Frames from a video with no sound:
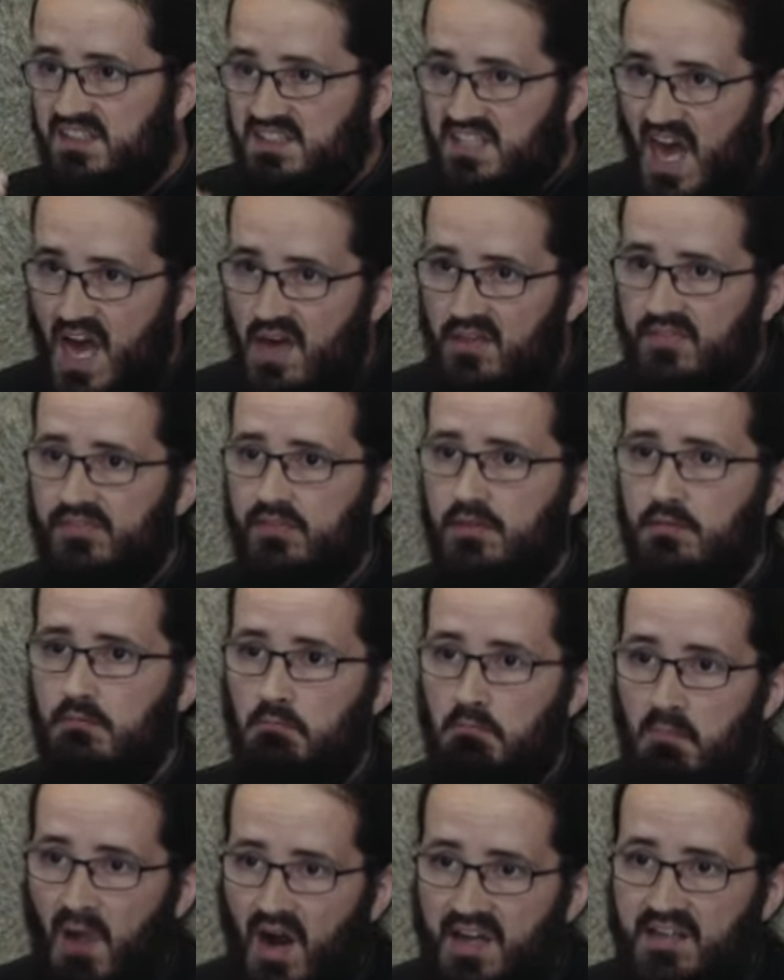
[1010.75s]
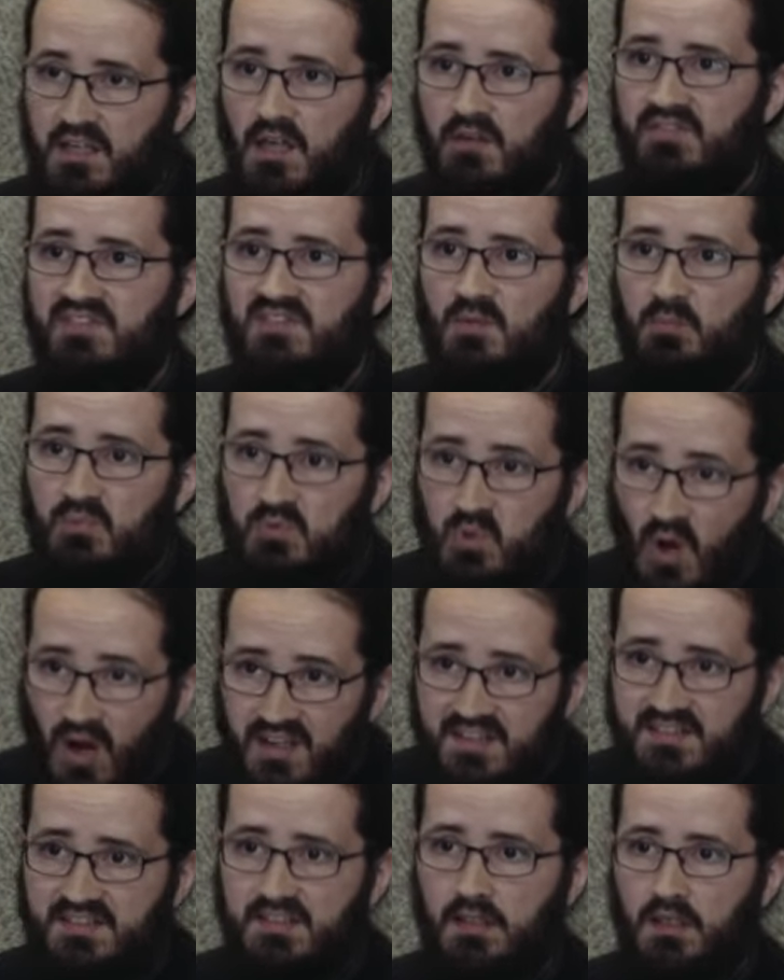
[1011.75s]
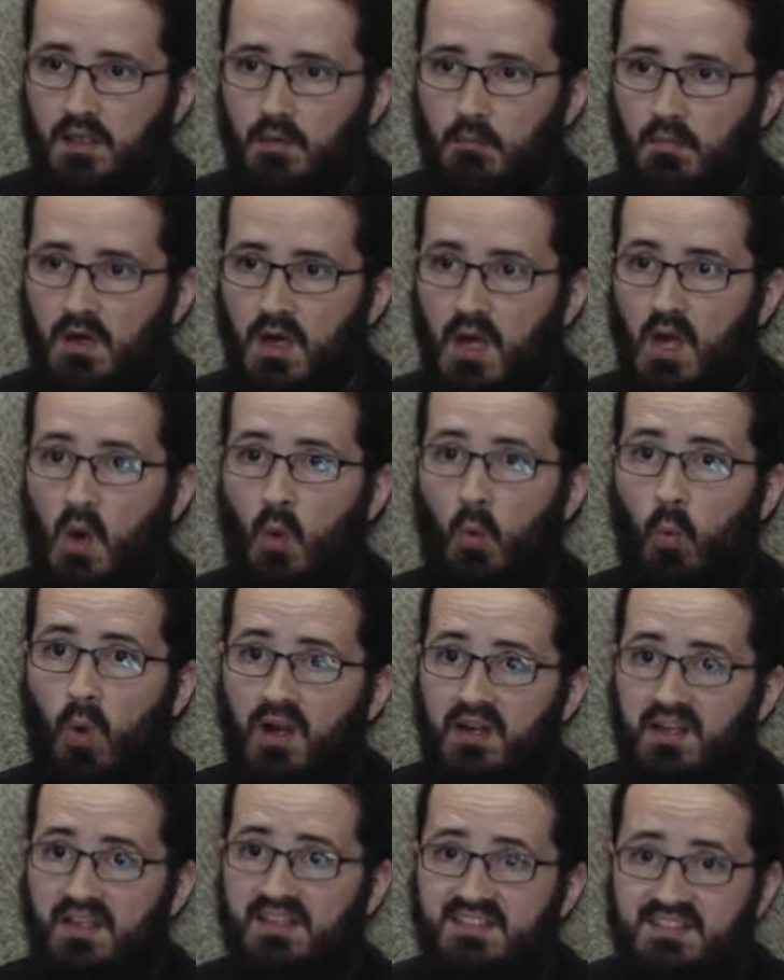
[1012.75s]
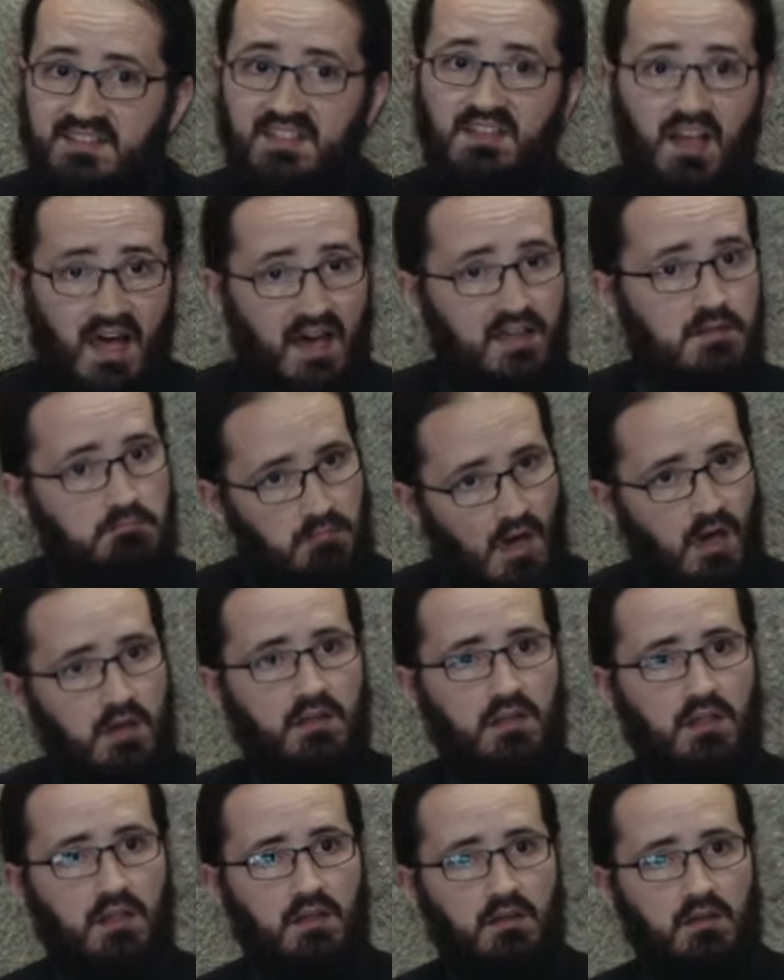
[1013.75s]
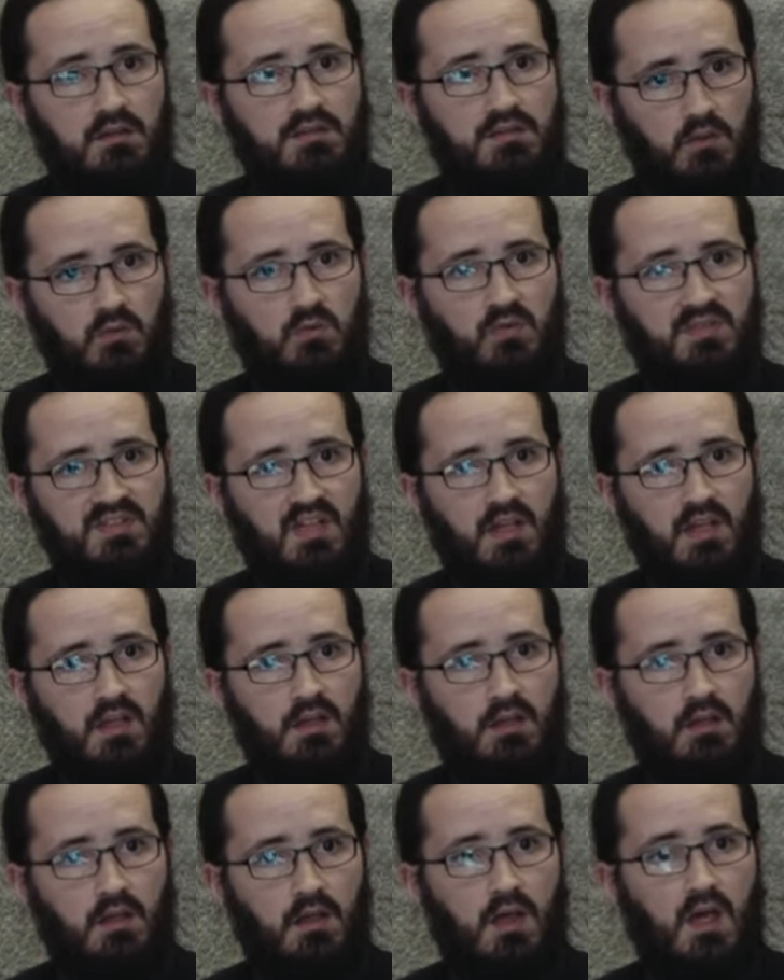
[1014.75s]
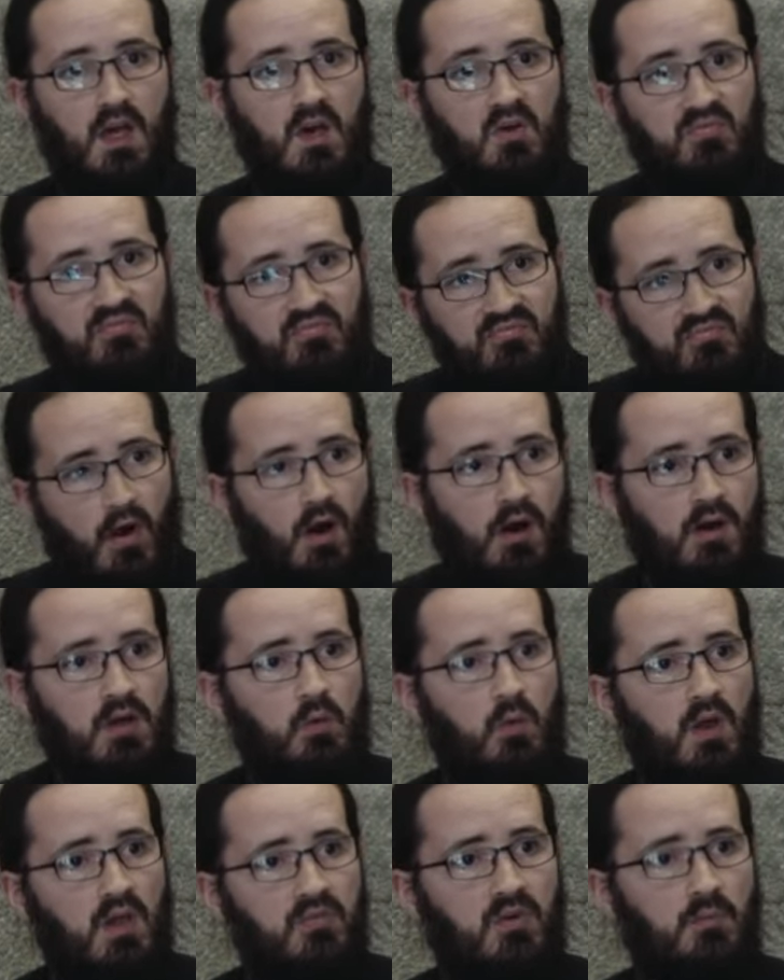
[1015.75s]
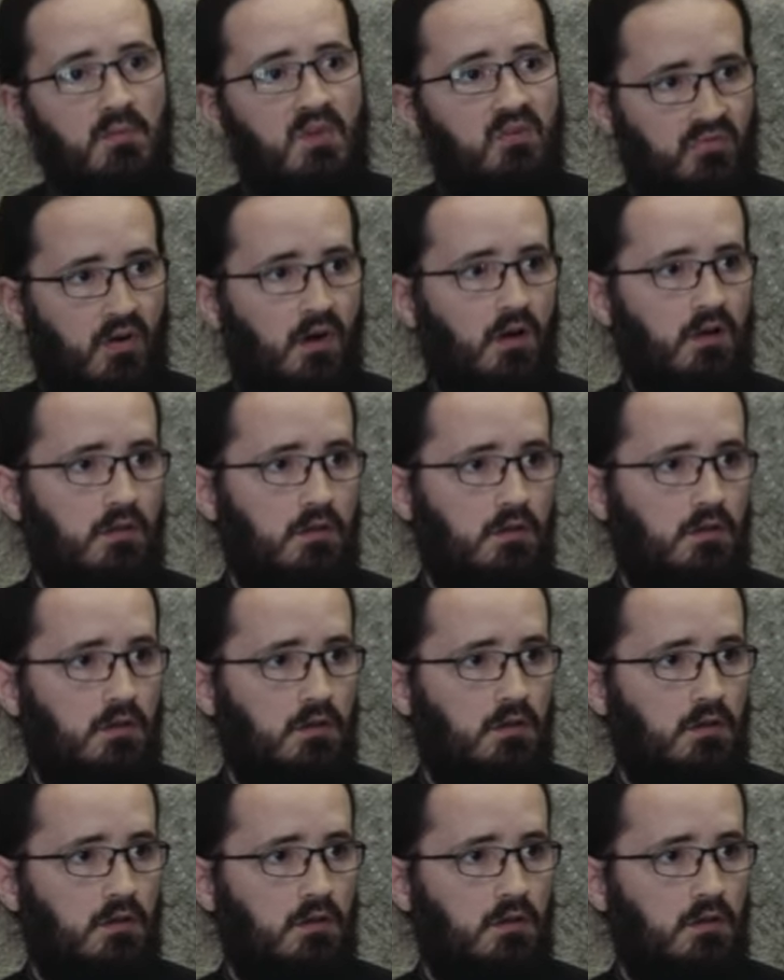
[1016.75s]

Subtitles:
Death might have surprised him while he still had money, so to say, far away from the Father.